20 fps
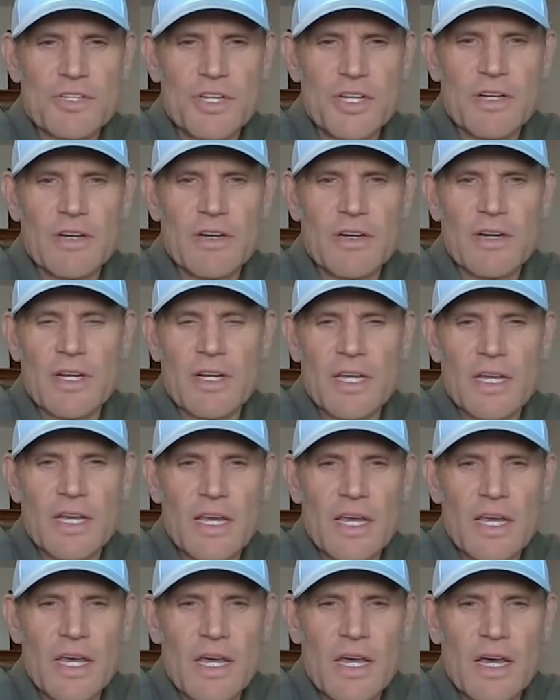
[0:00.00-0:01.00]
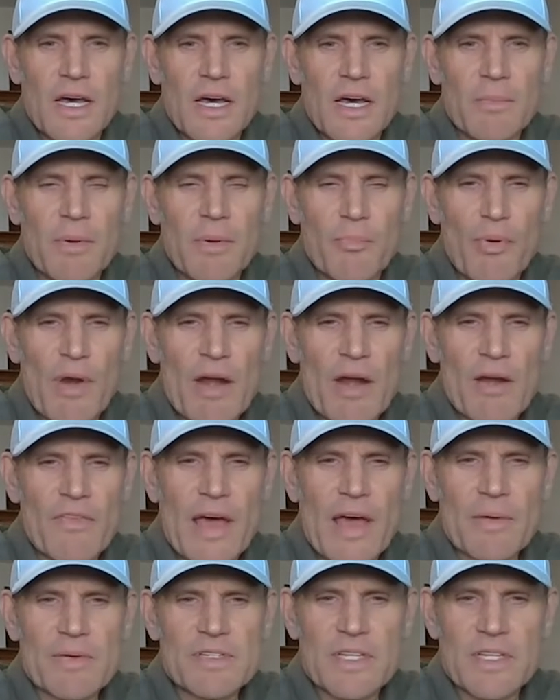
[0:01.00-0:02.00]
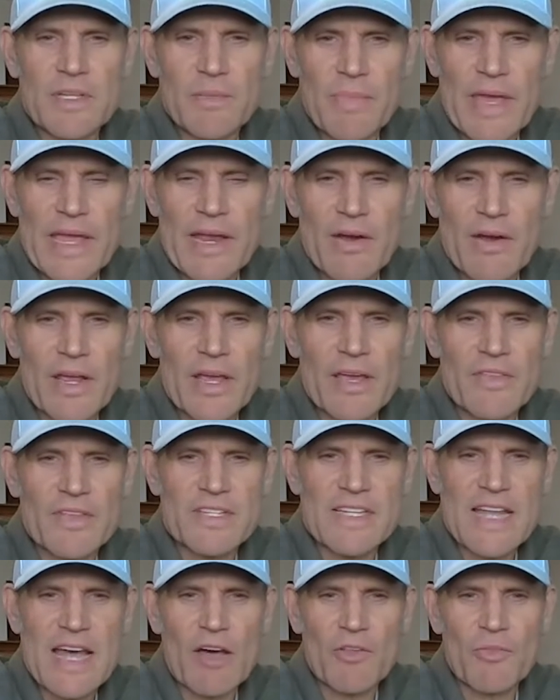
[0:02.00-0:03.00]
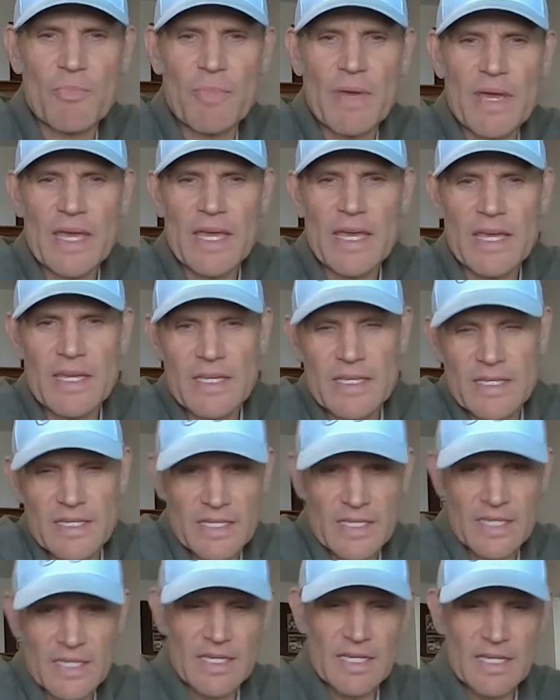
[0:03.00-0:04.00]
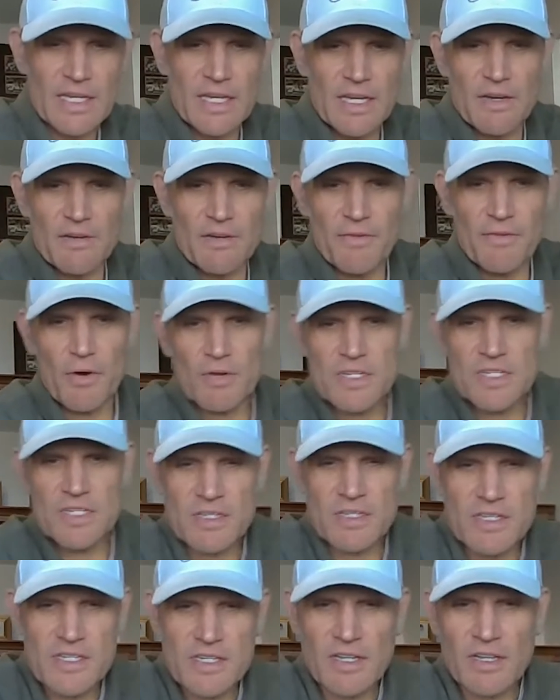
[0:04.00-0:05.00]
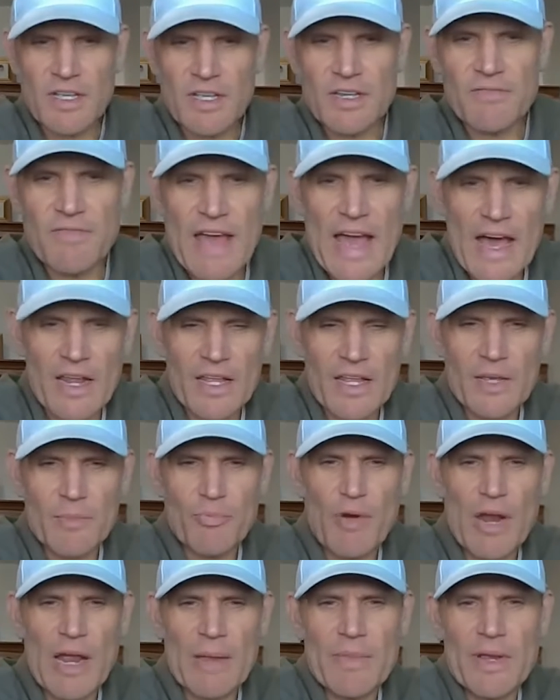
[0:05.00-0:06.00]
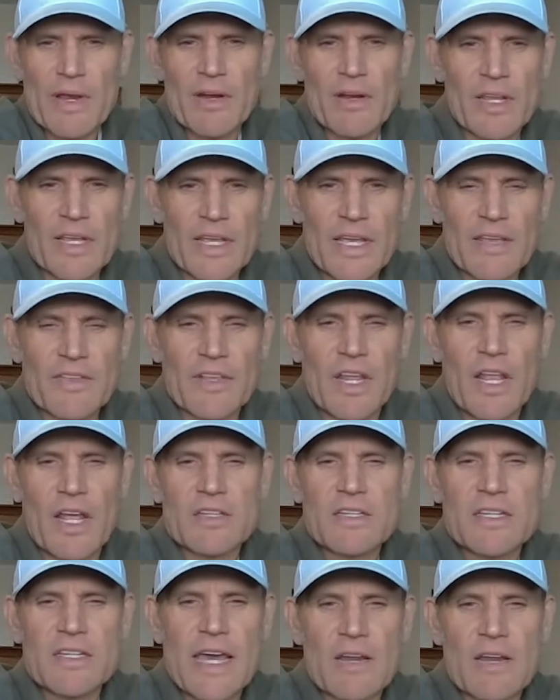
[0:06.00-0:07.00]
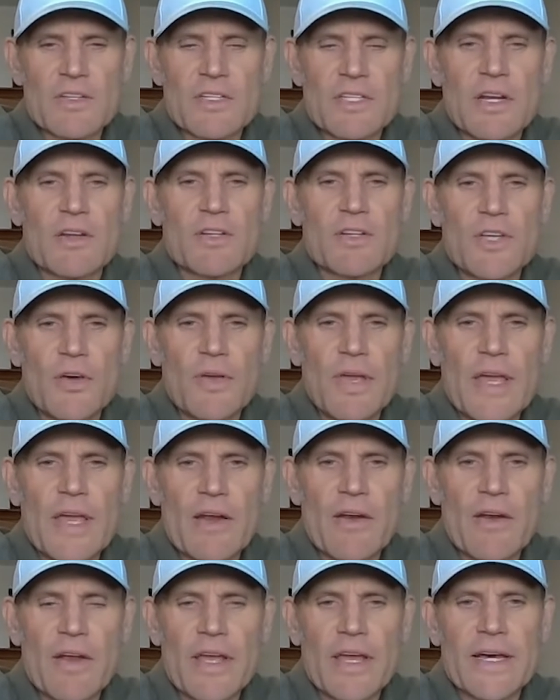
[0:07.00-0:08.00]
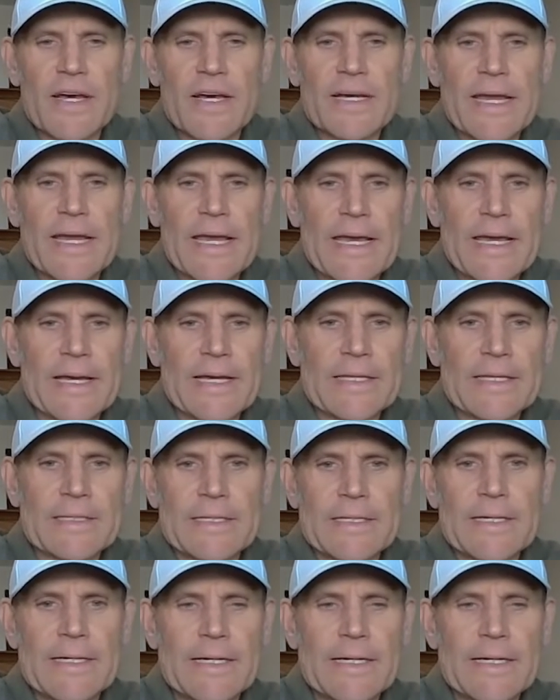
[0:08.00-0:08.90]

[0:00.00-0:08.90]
year, but prior to that was in the Bay Area, the South Bay. Focused on Silicon Valley, primarily in the Los Gatos, Saratoga area. And,